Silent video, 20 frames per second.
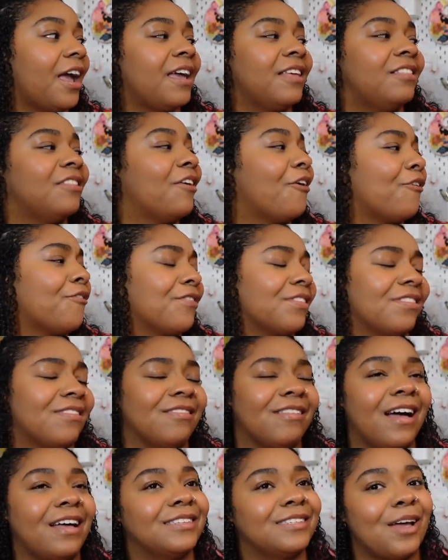And over the
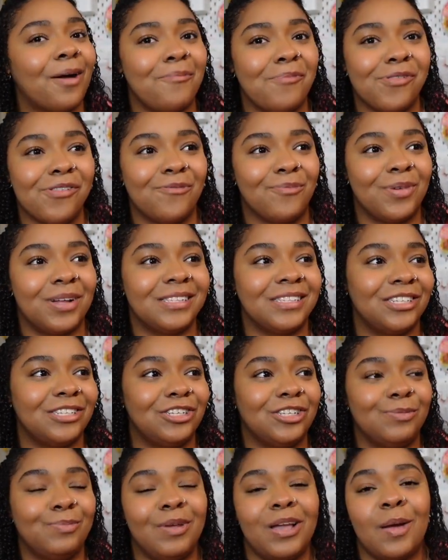last couple of months, it's
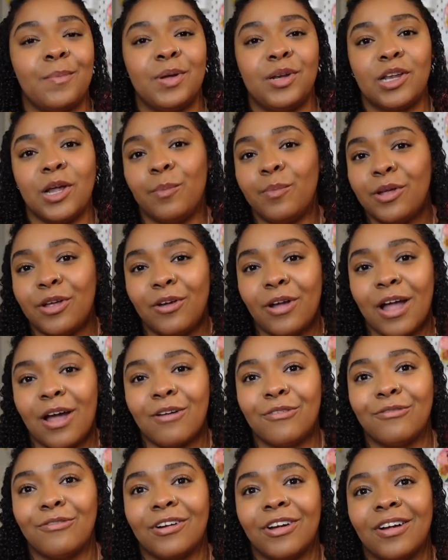just become a dumping
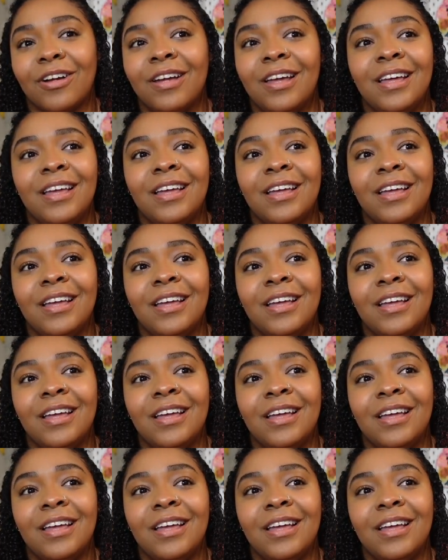ground for